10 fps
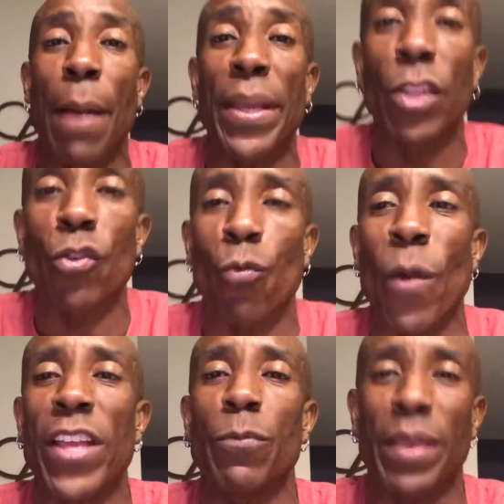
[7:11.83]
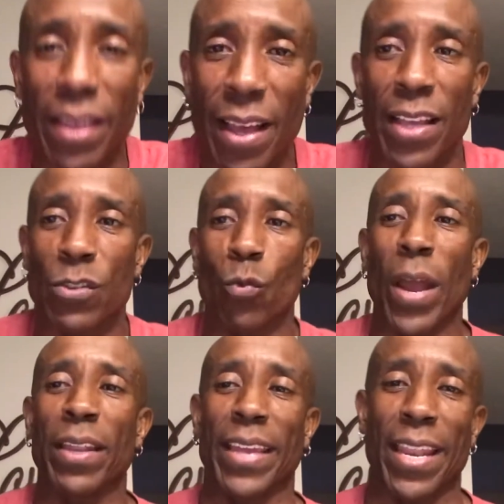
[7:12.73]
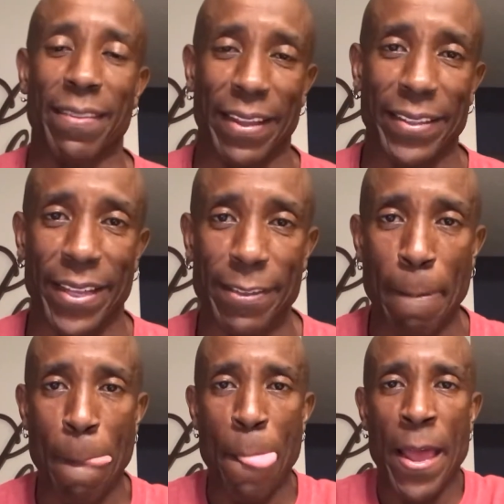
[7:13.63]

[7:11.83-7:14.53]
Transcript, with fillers: I mean, because the way I look at it is like this.